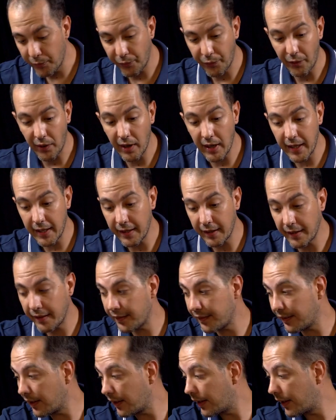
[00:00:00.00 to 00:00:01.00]
fairly
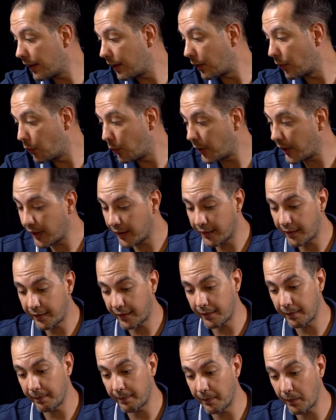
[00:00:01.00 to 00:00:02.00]
easily
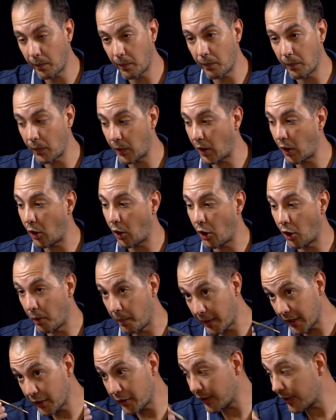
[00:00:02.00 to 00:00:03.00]
with a
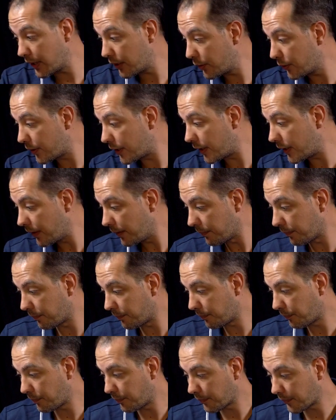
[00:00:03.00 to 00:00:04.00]
meikugi nuki,
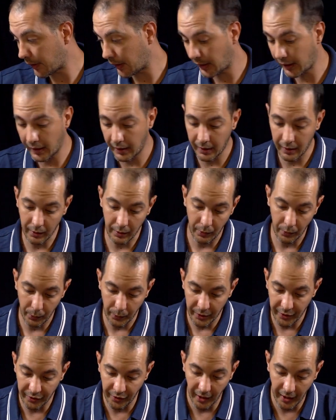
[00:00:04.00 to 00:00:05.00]

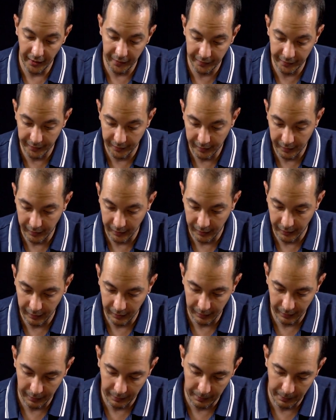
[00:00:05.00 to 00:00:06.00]
which has
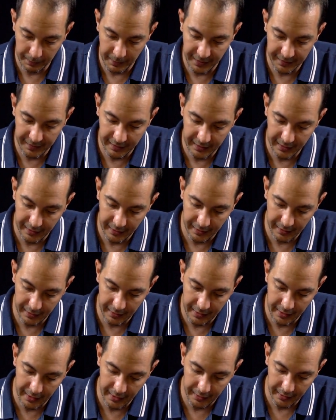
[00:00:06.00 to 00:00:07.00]
basically
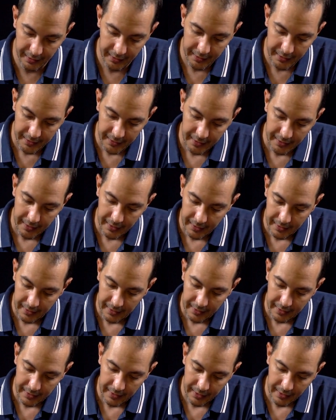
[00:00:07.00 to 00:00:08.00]
here
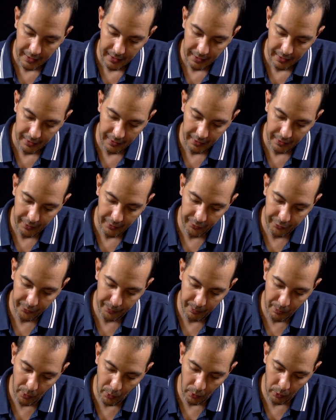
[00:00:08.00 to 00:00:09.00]
a
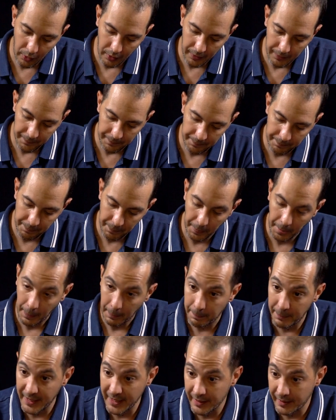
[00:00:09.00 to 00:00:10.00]
small
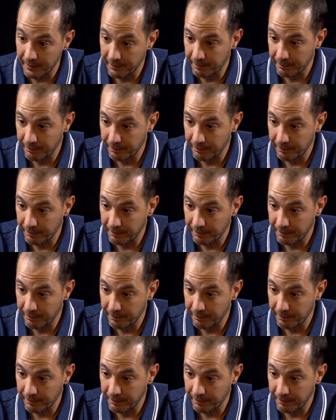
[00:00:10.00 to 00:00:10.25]
pin